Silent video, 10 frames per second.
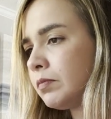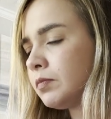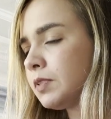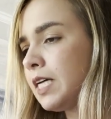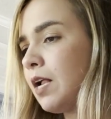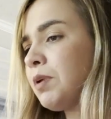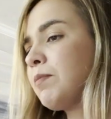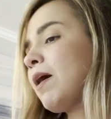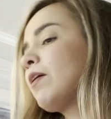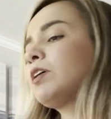Tell me
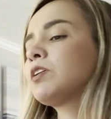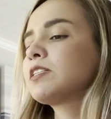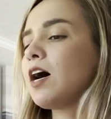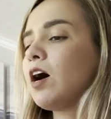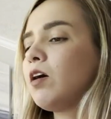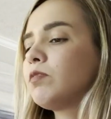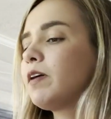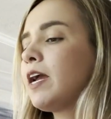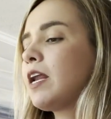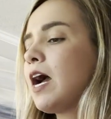about yourself,
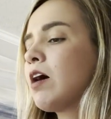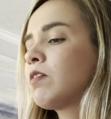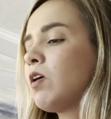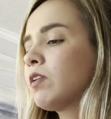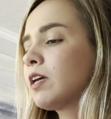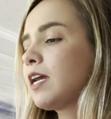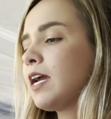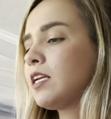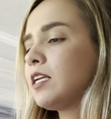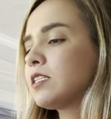and out of all the
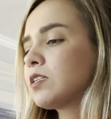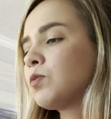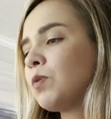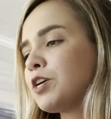candidates, why